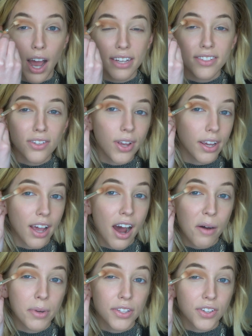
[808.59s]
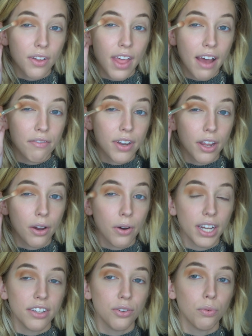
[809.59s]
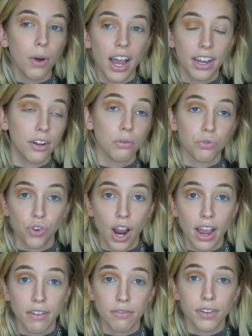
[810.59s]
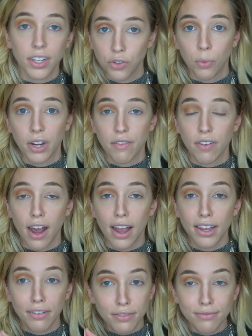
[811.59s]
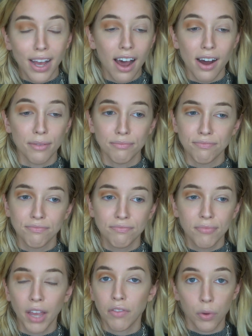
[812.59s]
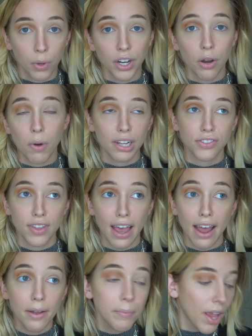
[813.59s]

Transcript: I still get comments on that video I do, why I don't drive at 25. If you want to go watch that.